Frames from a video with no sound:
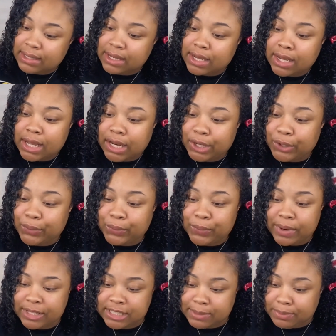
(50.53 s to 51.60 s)
Color
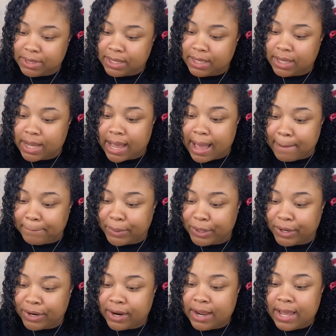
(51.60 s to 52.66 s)
Recipe Copper.